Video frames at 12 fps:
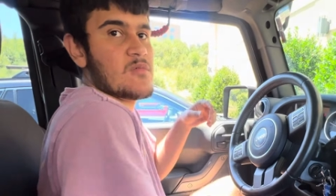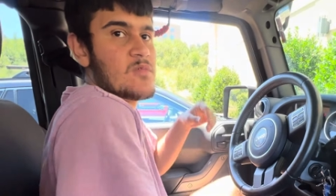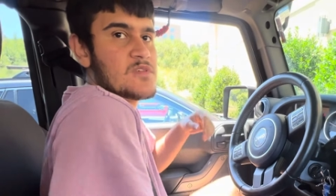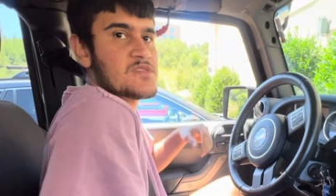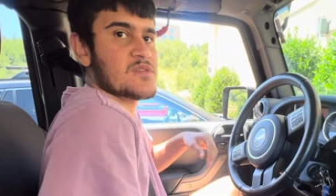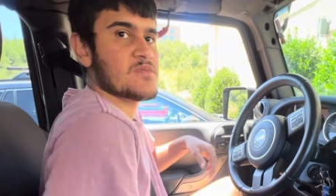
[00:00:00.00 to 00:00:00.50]

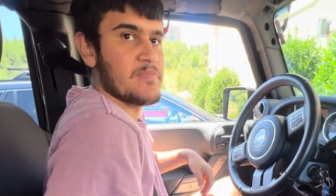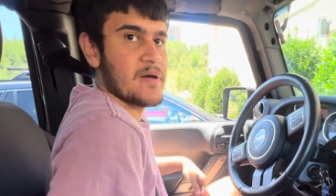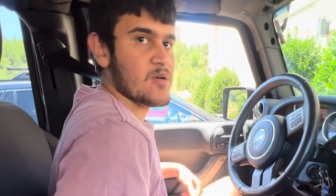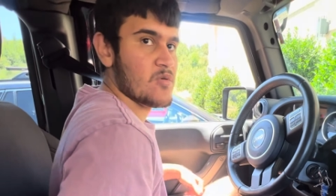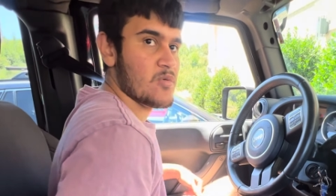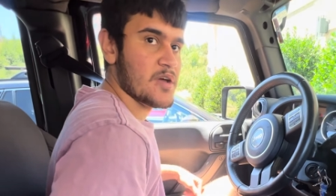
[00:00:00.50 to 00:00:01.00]
What's a
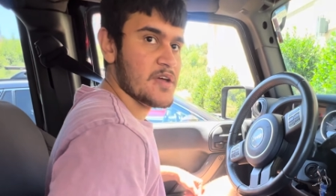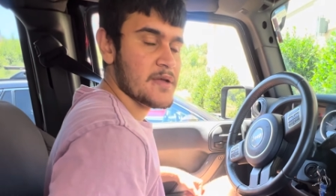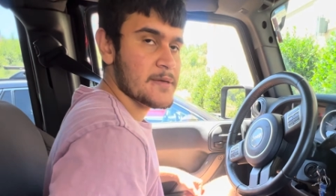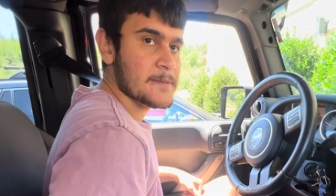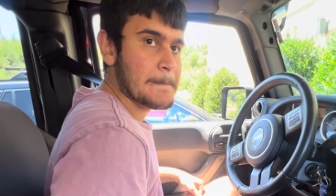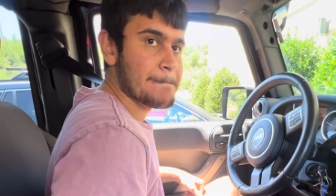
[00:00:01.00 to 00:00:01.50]
better way
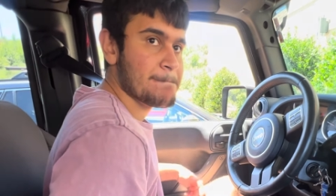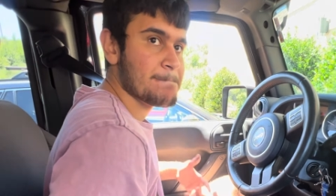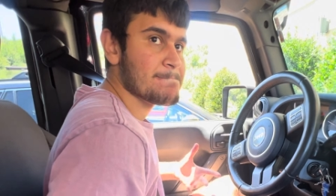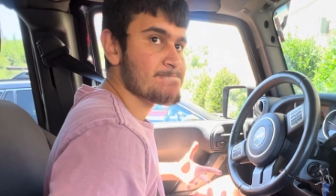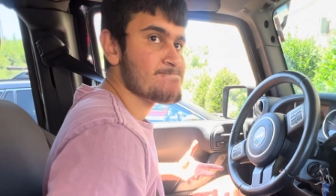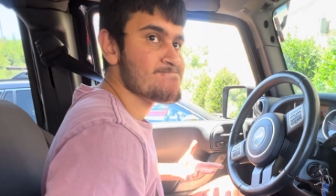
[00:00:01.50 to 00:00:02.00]

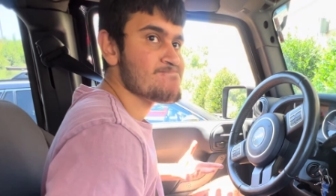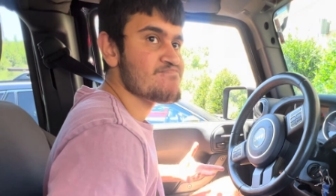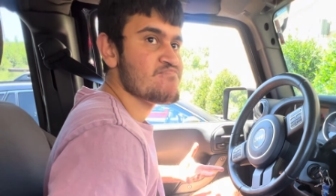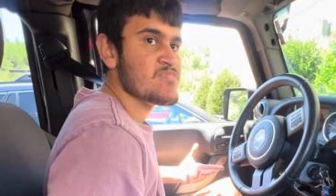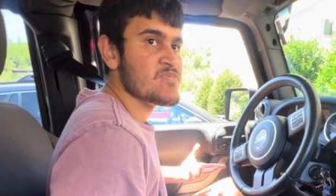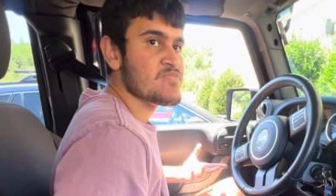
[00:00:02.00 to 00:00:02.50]

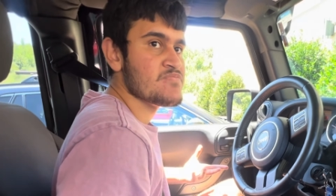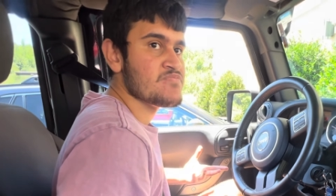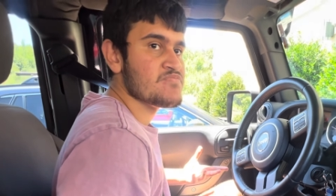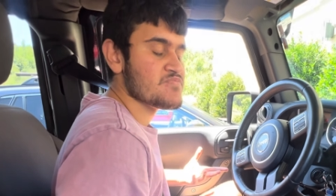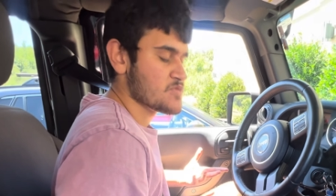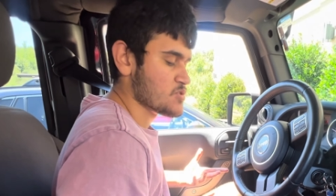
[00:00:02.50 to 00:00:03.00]

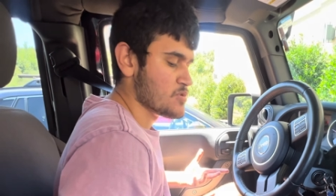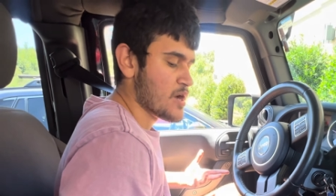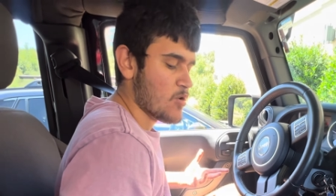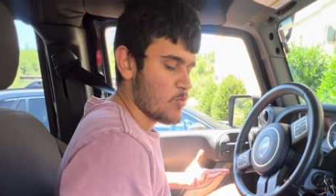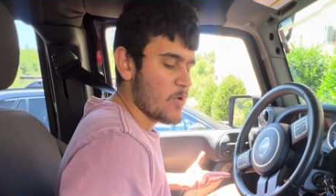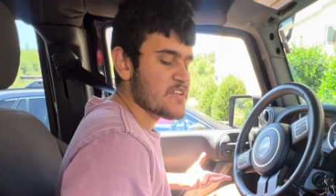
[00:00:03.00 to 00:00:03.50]
to
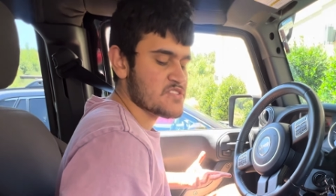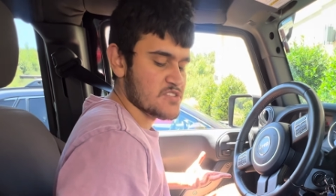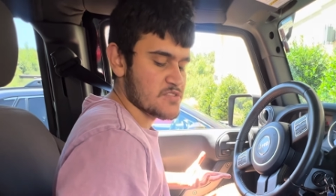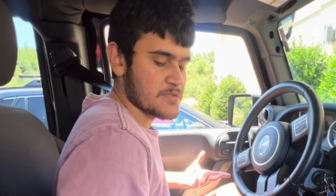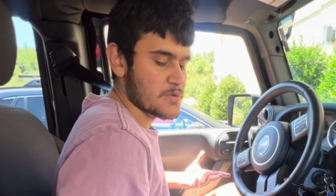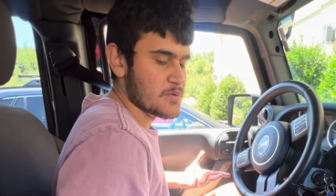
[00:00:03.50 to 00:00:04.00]
not waste
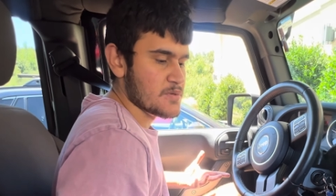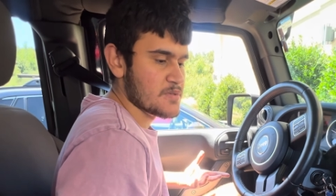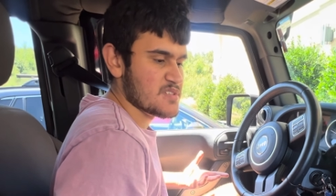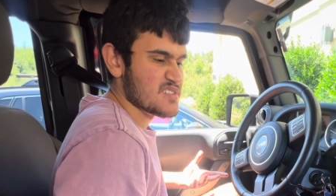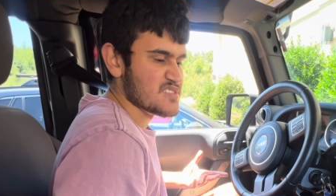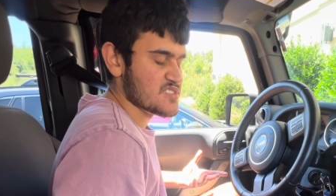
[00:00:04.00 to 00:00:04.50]
this food
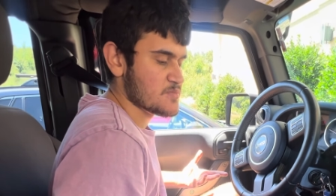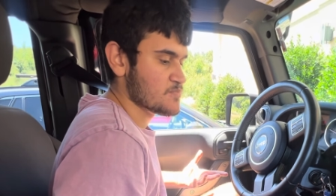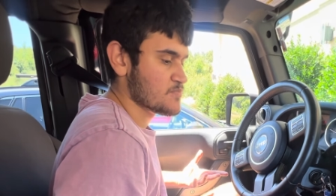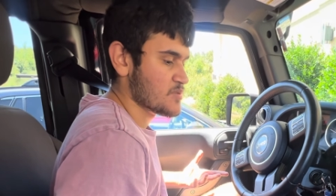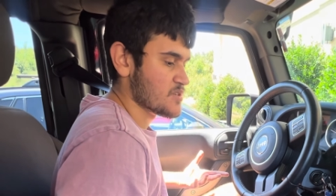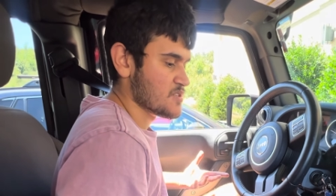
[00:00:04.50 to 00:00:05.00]
and just
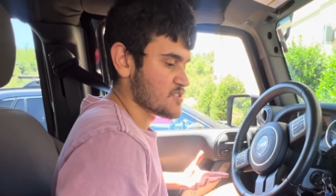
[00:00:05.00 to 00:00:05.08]
put in the